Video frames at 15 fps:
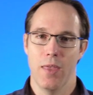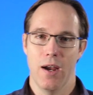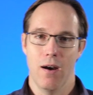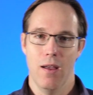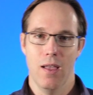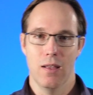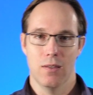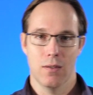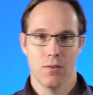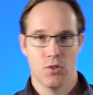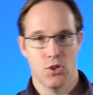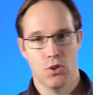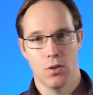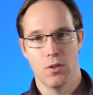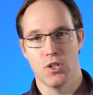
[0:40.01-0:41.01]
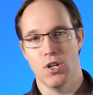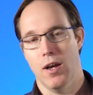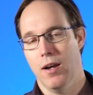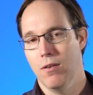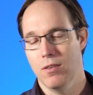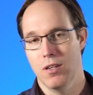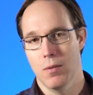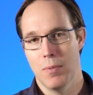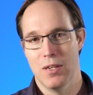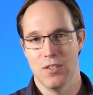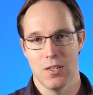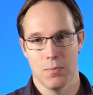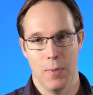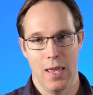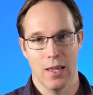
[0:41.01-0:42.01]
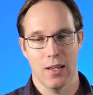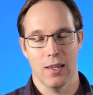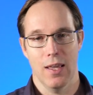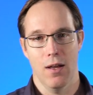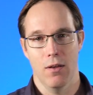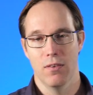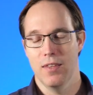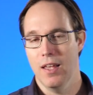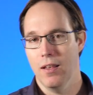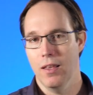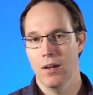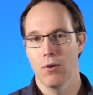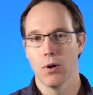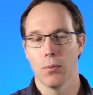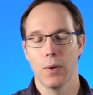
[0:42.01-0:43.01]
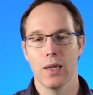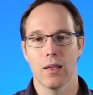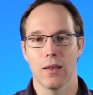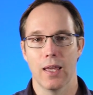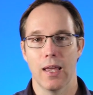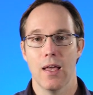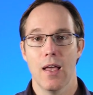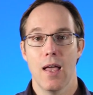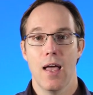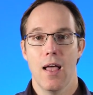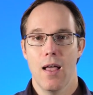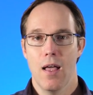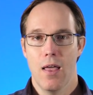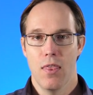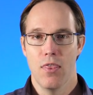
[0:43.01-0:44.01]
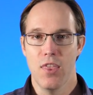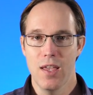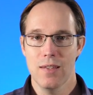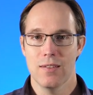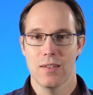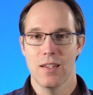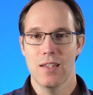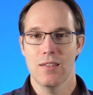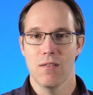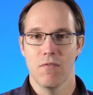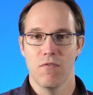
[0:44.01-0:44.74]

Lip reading: there it's shot out to your business bank account daily or weekly. This is